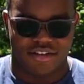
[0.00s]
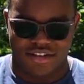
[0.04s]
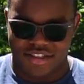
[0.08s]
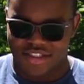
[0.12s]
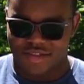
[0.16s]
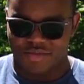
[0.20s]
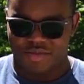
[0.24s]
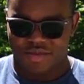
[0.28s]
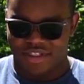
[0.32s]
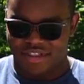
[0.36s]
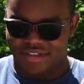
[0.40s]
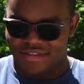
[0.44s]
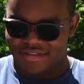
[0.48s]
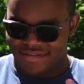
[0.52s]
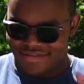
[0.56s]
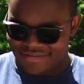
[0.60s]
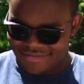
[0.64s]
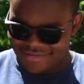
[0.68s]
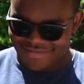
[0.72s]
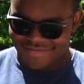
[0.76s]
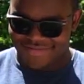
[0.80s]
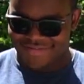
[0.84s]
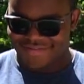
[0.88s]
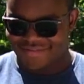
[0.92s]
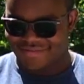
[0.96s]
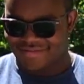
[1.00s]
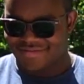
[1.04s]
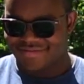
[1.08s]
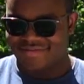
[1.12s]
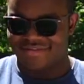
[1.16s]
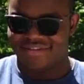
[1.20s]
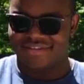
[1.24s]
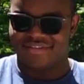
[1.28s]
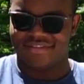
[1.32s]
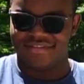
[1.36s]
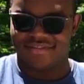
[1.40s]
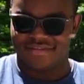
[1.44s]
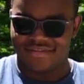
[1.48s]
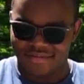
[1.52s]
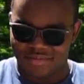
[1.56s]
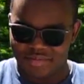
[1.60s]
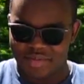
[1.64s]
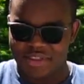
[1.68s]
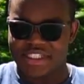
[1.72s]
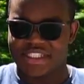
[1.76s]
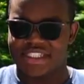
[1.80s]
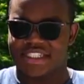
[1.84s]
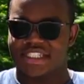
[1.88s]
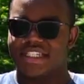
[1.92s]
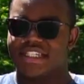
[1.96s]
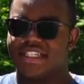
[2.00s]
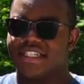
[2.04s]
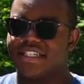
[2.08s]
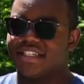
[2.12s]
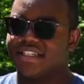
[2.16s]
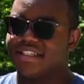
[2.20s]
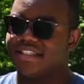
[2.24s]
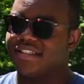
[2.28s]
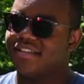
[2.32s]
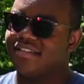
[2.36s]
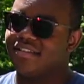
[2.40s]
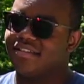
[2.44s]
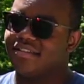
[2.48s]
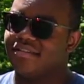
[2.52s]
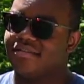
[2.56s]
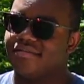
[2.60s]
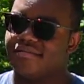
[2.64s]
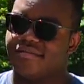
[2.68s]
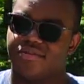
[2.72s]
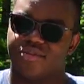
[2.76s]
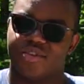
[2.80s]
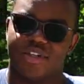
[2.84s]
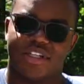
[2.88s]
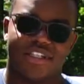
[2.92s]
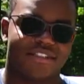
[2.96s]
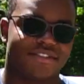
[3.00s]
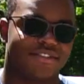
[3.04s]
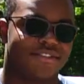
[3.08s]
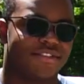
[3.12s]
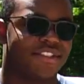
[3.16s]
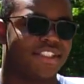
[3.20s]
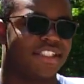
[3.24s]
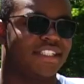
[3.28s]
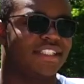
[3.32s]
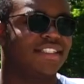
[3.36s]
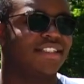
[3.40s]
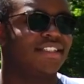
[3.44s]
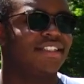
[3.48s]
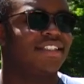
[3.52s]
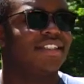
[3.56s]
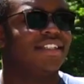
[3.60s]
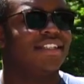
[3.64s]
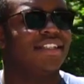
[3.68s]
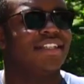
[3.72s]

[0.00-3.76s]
it's been busy and rough, and